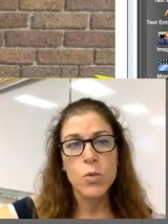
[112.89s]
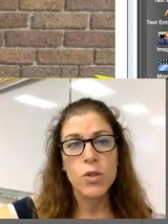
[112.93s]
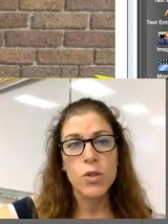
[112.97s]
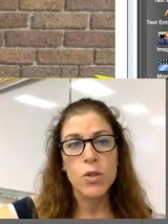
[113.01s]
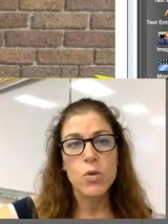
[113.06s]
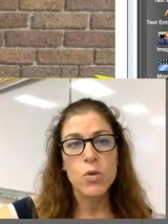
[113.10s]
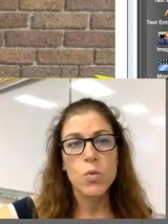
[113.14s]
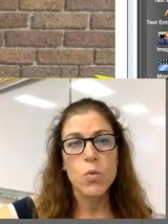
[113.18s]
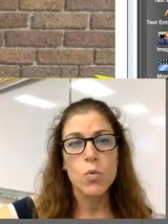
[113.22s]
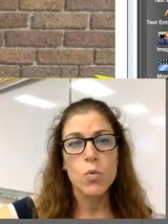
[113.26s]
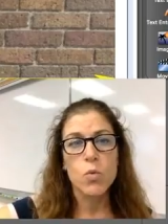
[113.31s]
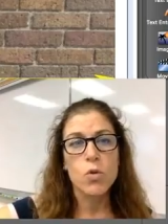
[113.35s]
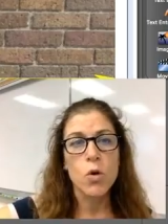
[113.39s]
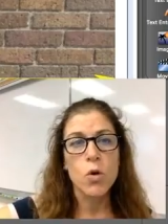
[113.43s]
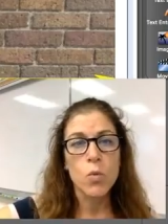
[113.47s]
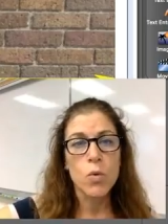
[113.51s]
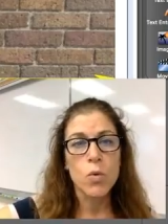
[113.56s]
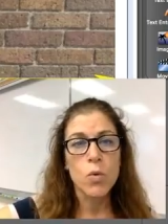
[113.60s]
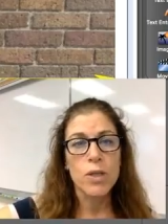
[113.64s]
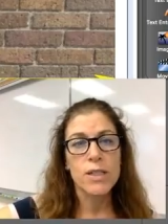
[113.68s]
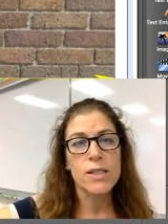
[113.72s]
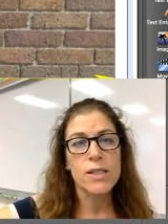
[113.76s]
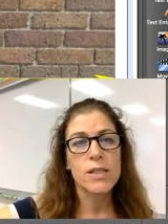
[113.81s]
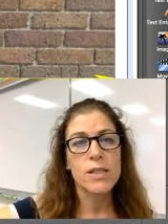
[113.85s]
When you don't
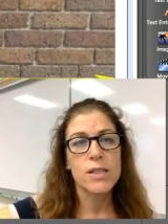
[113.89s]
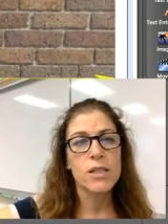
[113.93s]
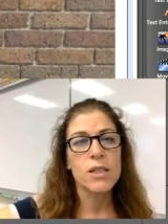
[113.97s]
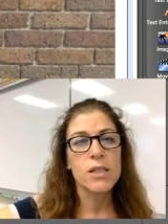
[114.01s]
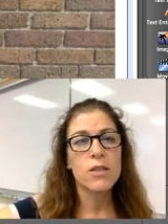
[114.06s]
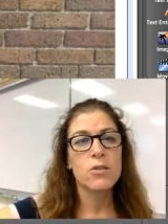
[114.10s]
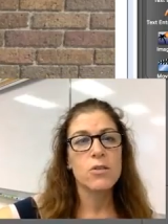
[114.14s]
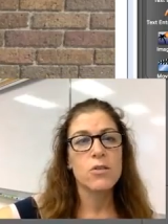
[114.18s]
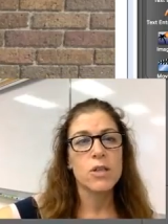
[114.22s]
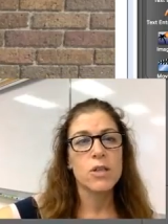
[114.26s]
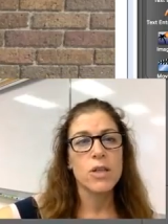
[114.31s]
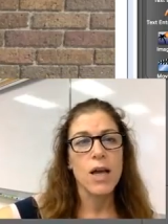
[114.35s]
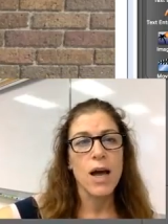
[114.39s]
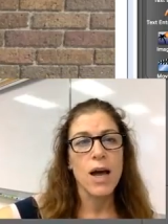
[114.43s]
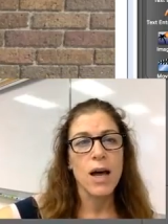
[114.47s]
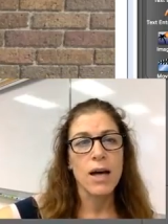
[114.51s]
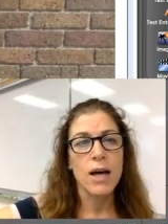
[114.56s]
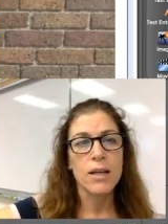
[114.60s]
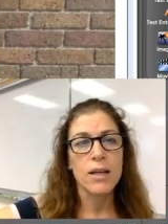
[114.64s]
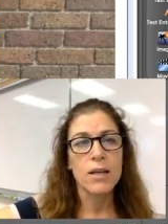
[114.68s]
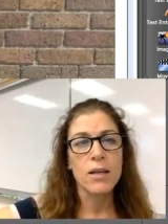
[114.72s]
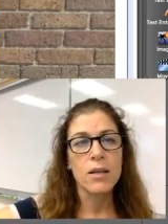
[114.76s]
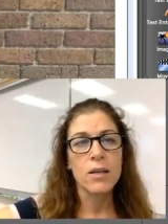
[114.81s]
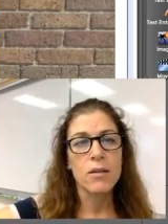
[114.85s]
want to see it, you can
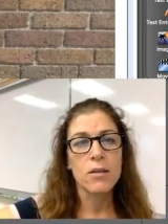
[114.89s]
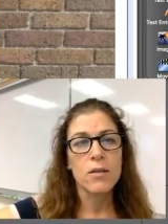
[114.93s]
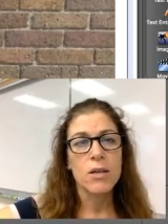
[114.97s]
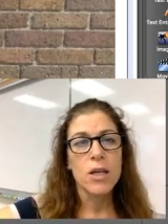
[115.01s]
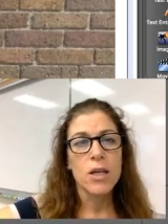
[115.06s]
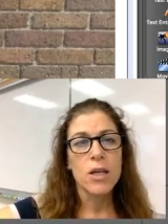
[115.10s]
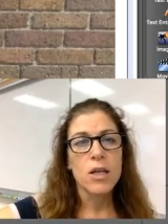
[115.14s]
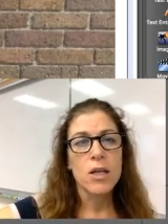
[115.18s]
hide it.